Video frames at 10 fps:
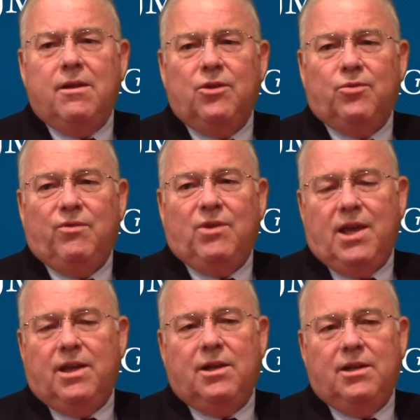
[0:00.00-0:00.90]
is we've
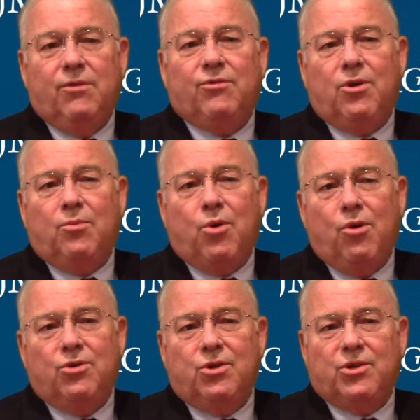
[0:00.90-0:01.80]
taken a different
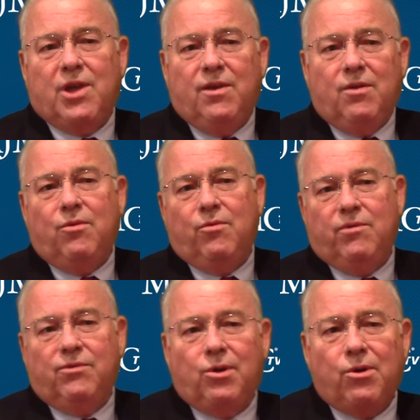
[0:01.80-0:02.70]
approach, because I think what
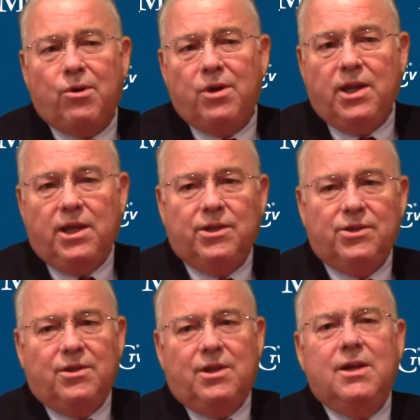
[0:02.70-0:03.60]
we've learned
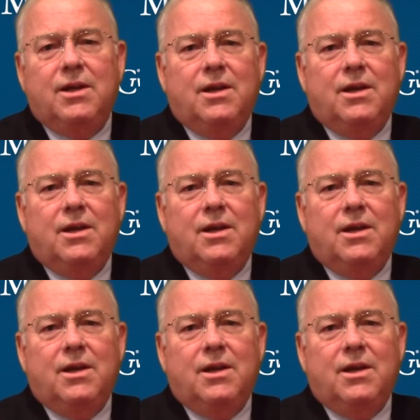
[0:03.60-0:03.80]
is that